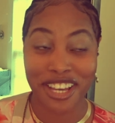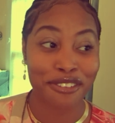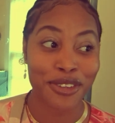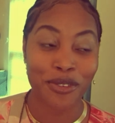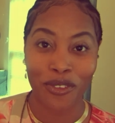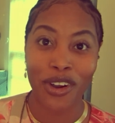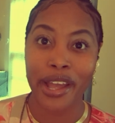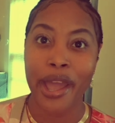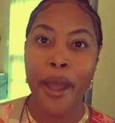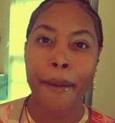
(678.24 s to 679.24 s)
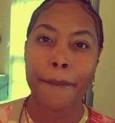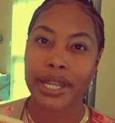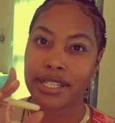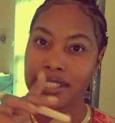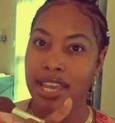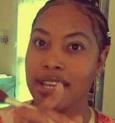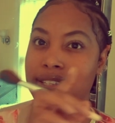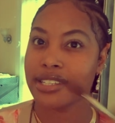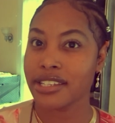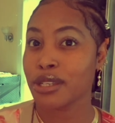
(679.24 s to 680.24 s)
if you want, but it
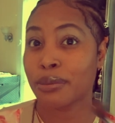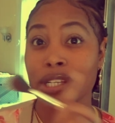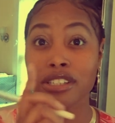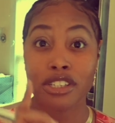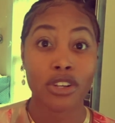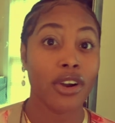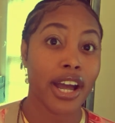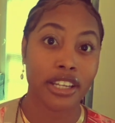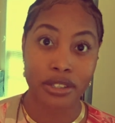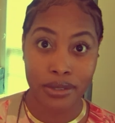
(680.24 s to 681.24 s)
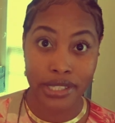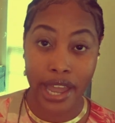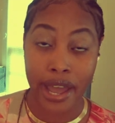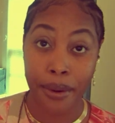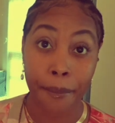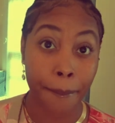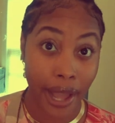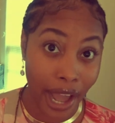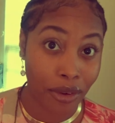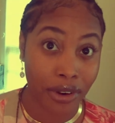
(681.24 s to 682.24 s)
takes discipline to know how to use that
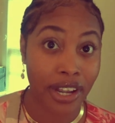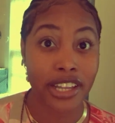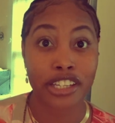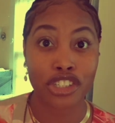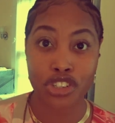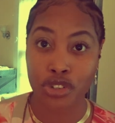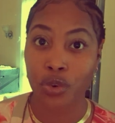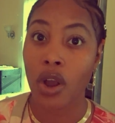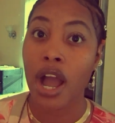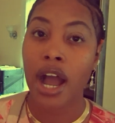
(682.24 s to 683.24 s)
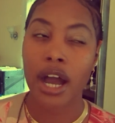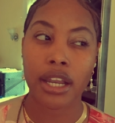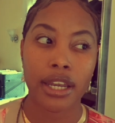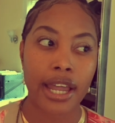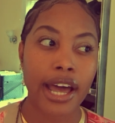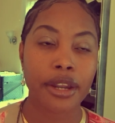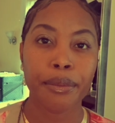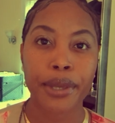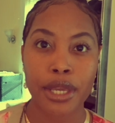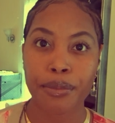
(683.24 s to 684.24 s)
power. And it's true, a lot of
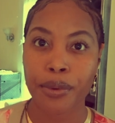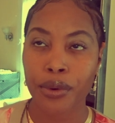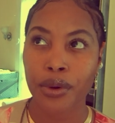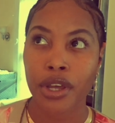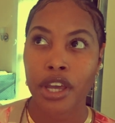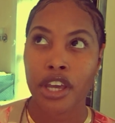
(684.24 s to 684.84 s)
people